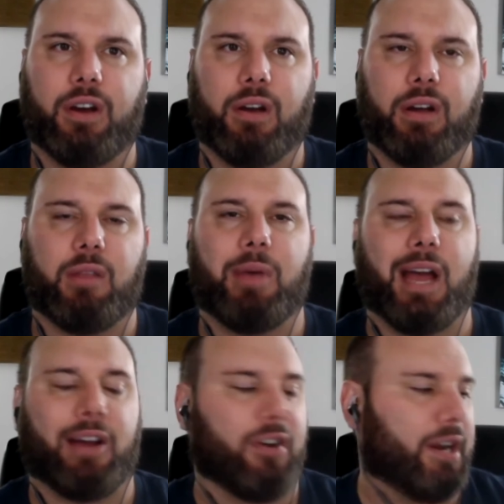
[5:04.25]
in the
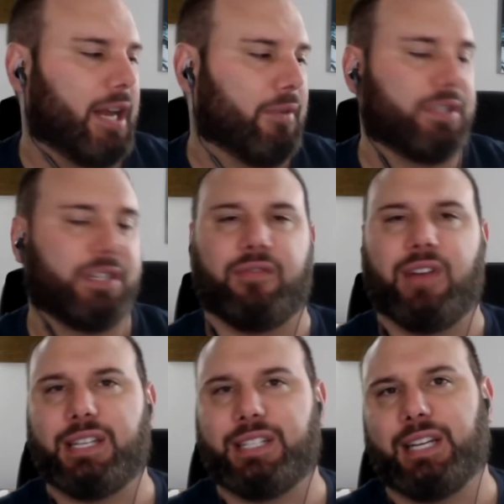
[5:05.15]
background, I was
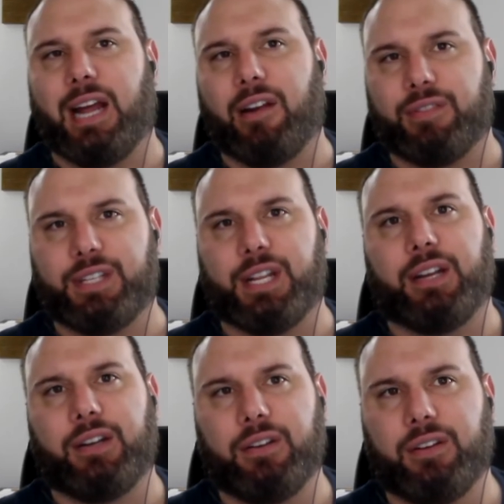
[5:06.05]
investing out of
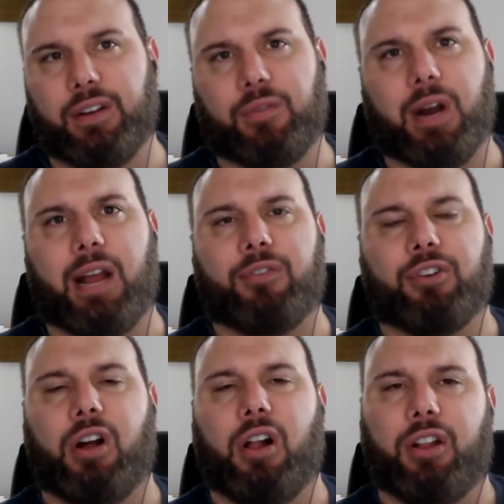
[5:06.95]
state. You know, right after
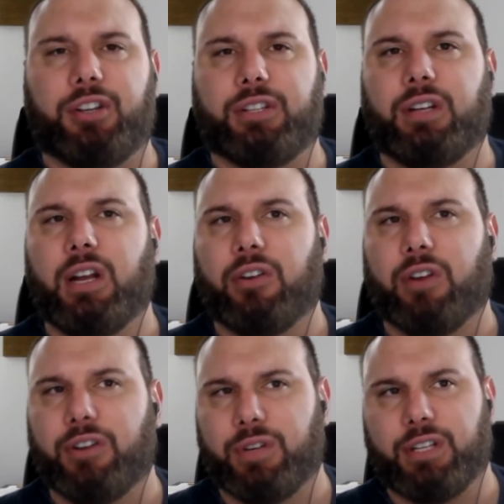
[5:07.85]
college,
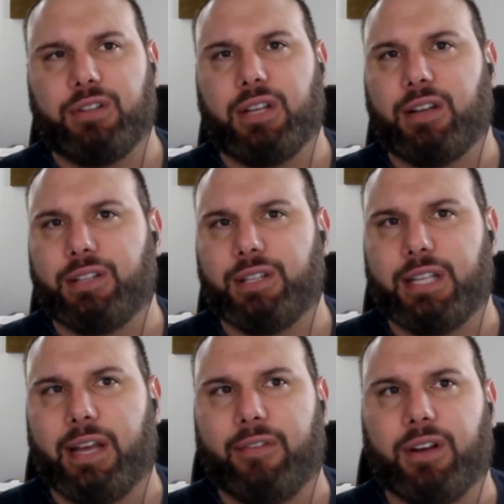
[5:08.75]
graduated in
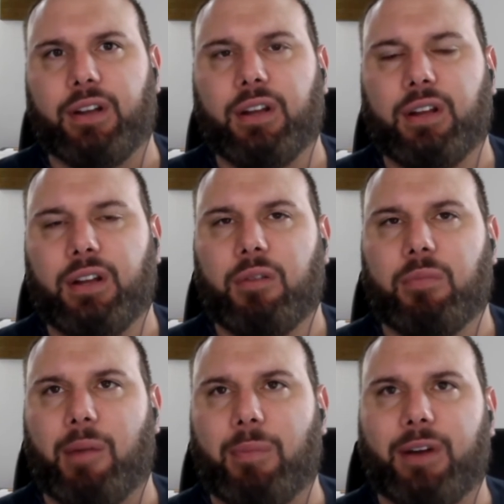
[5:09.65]
2007
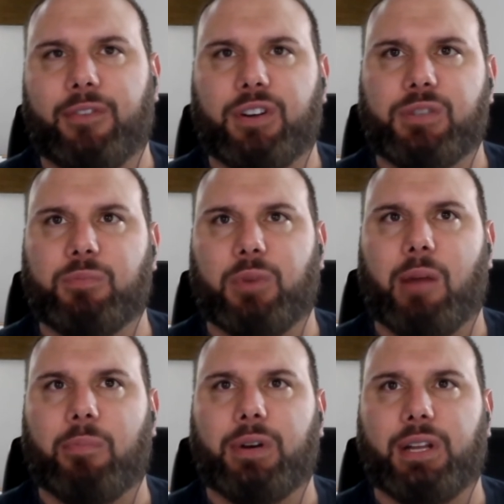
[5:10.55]
bought my first
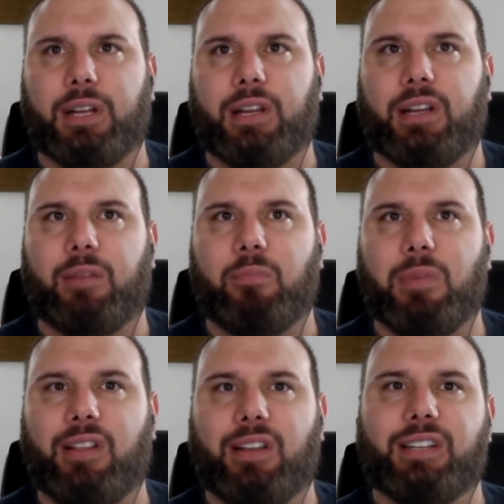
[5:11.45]
property in
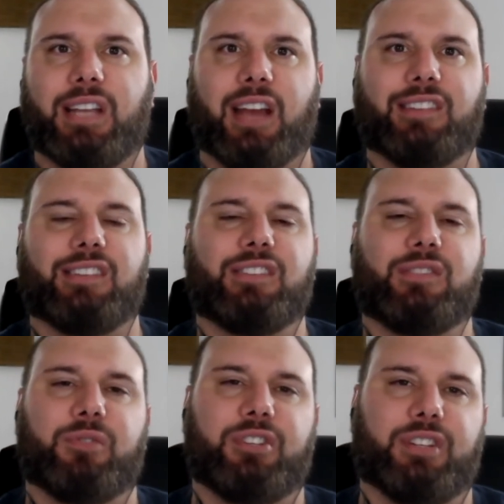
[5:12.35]
Midland, Texas,
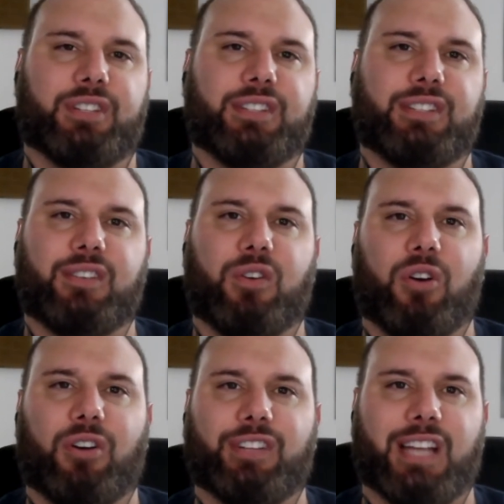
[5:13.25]
which is
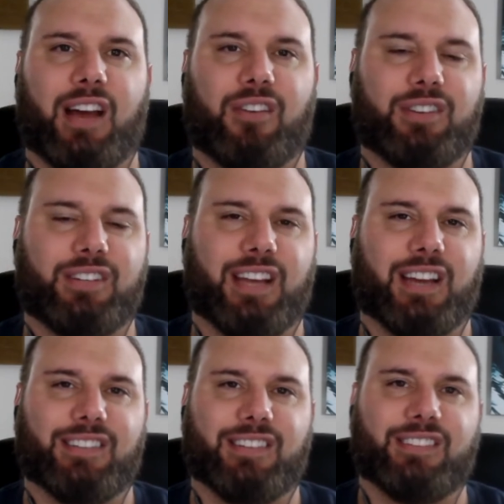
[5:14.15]
Oil Town,
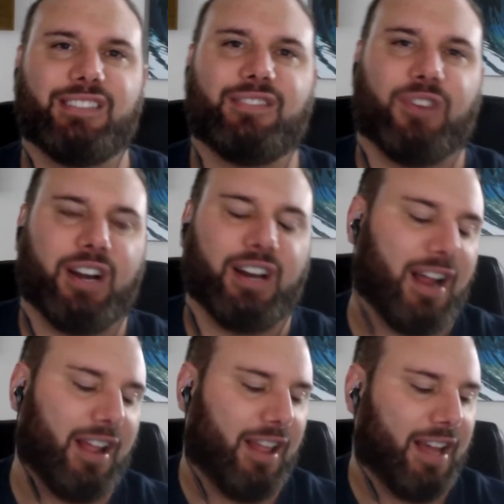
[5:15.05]
Texas, Friday mm.
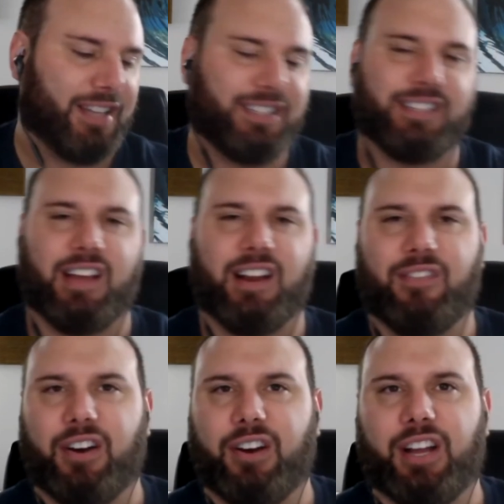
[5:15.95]
Night Lights kind of
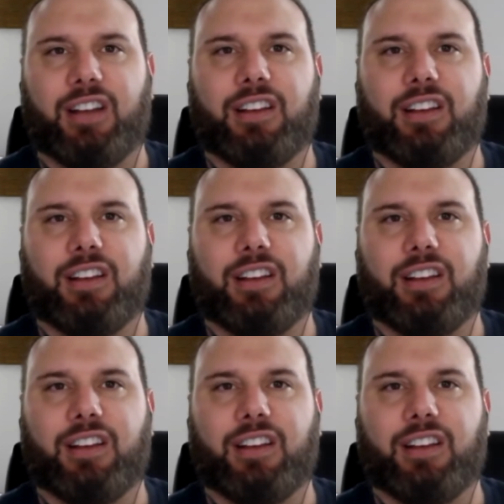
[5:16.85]
area.